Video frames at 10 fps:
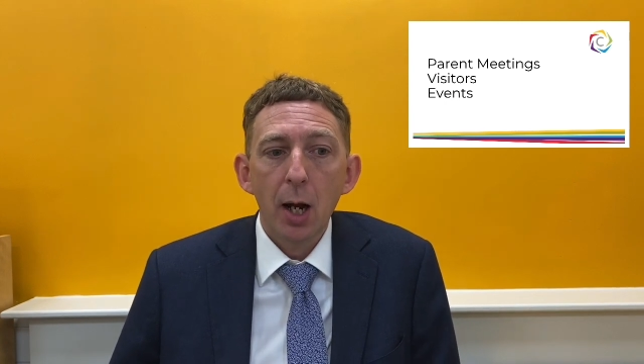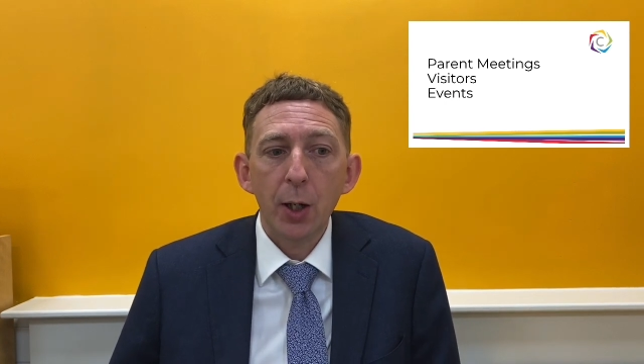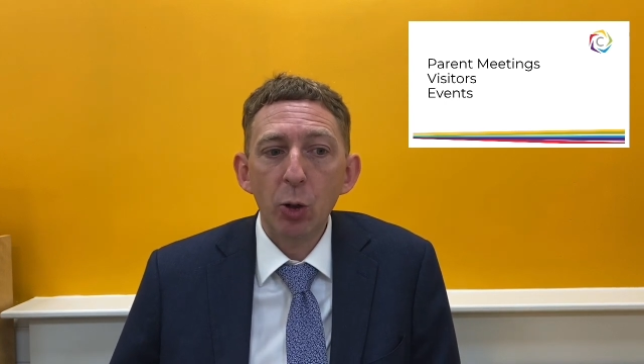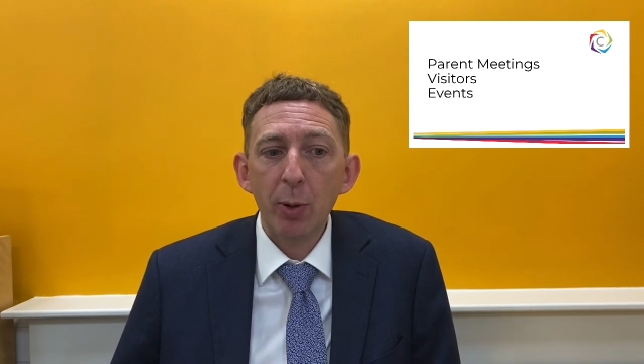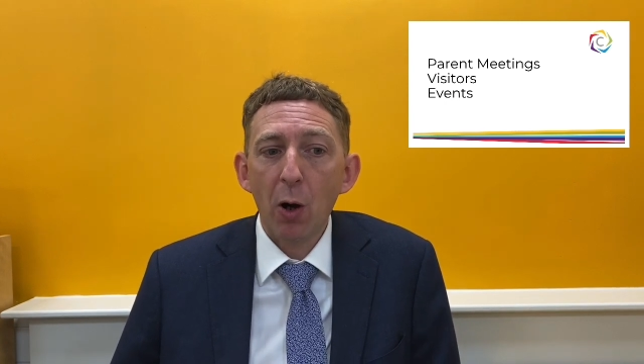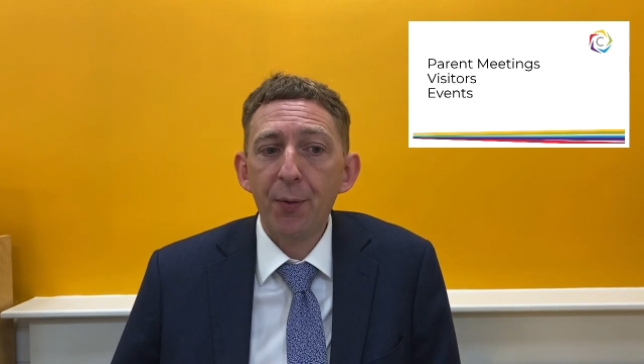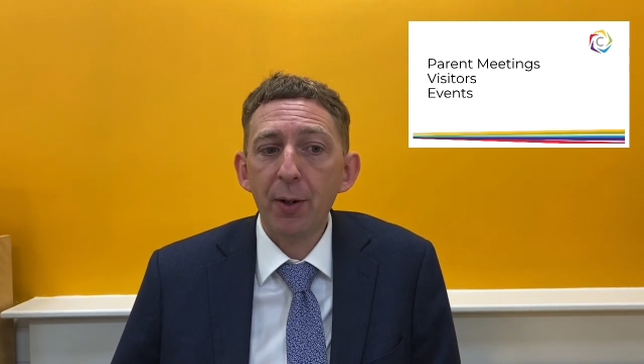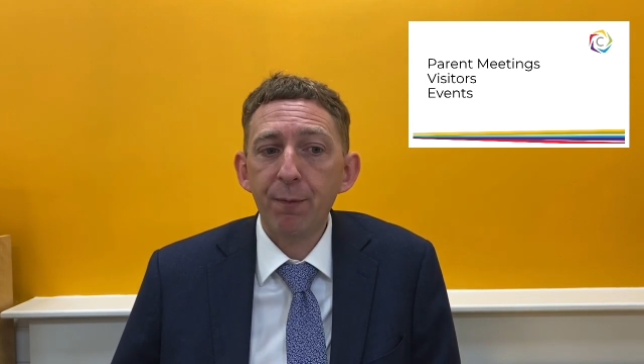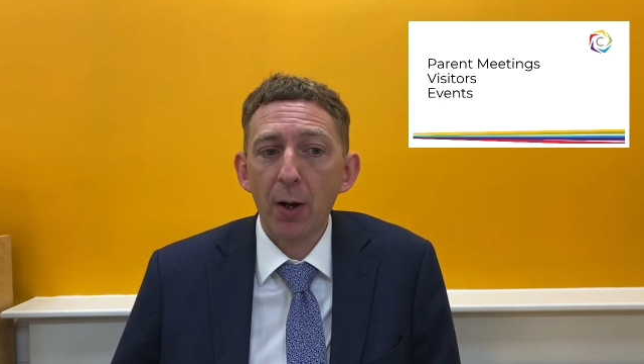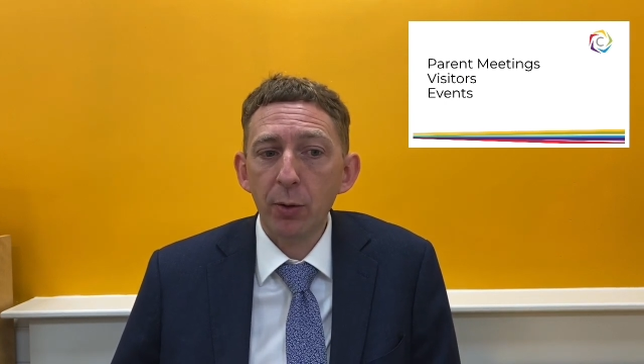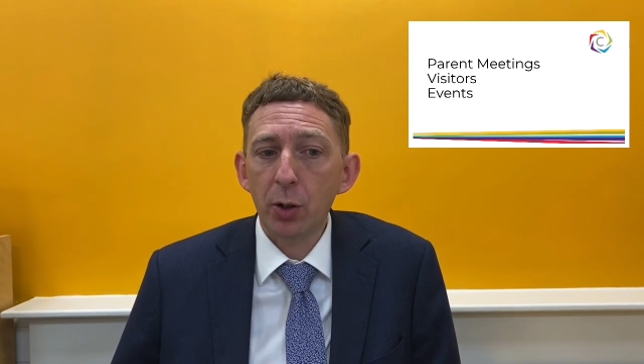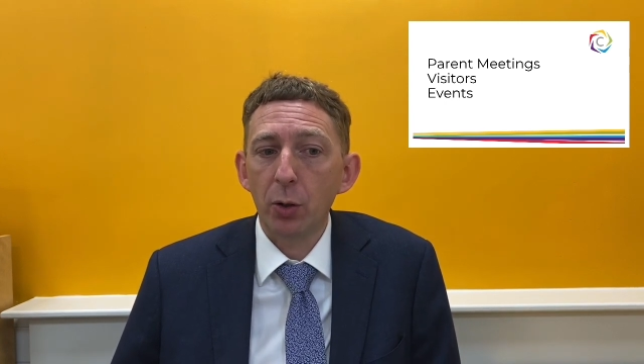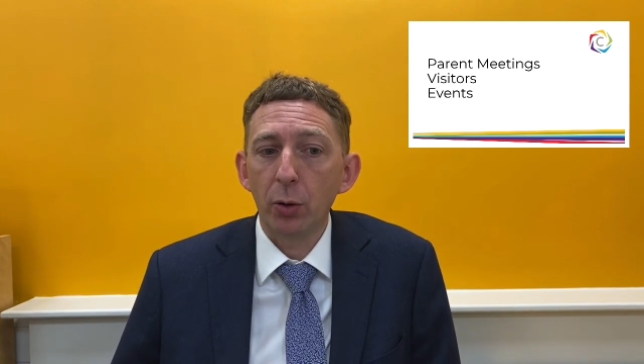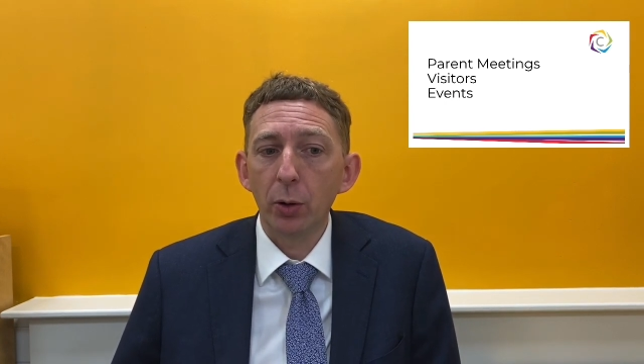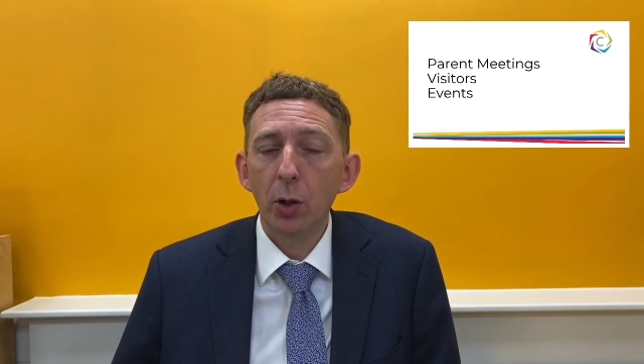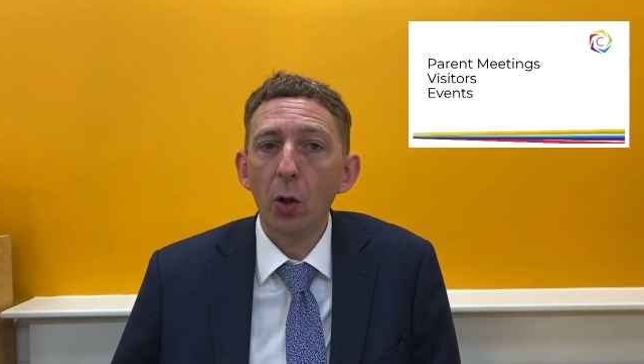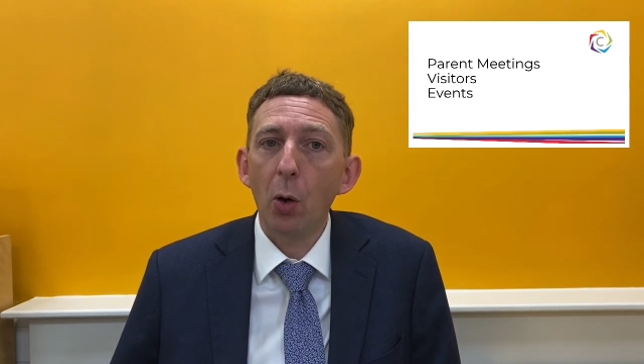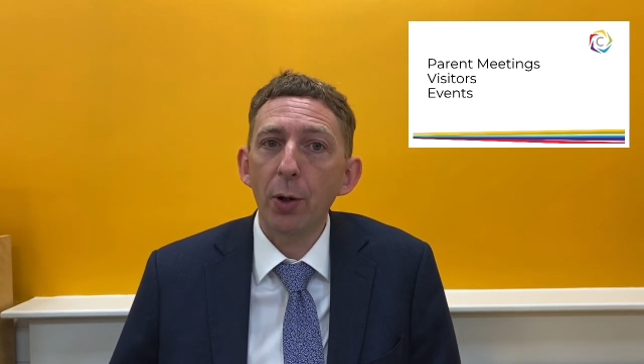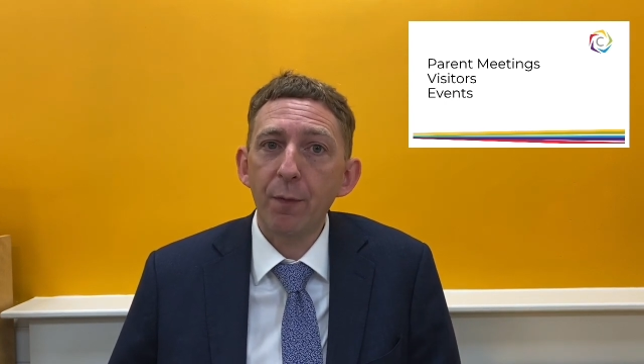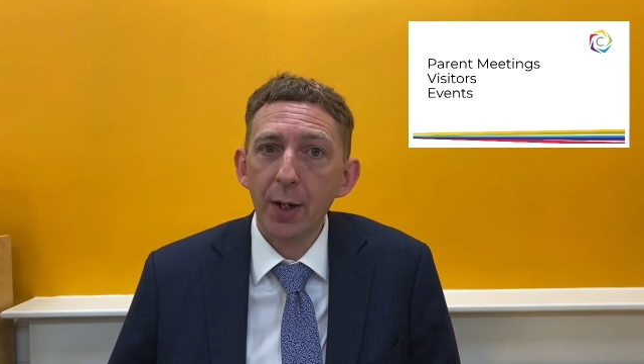and you'll be offered a phone call
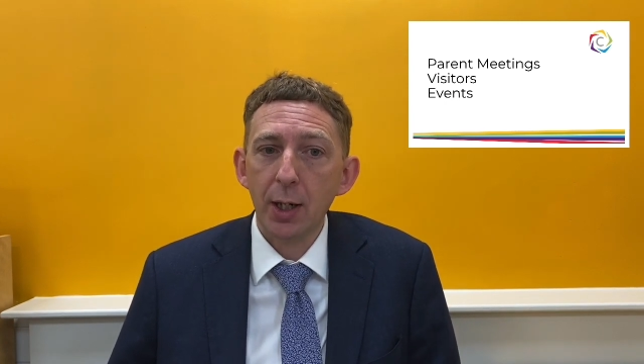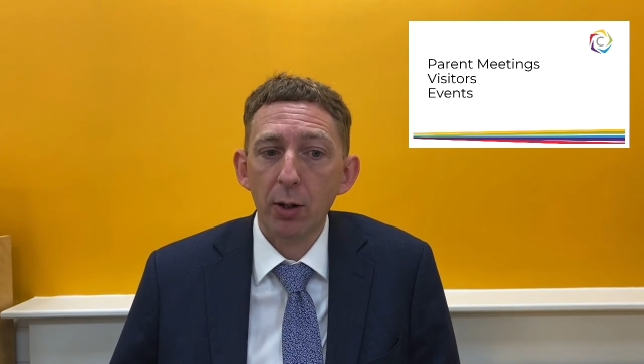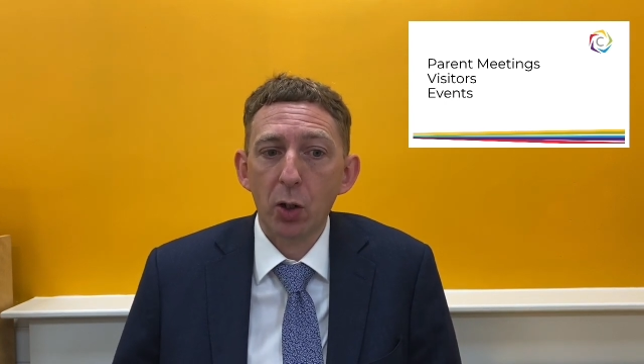or a video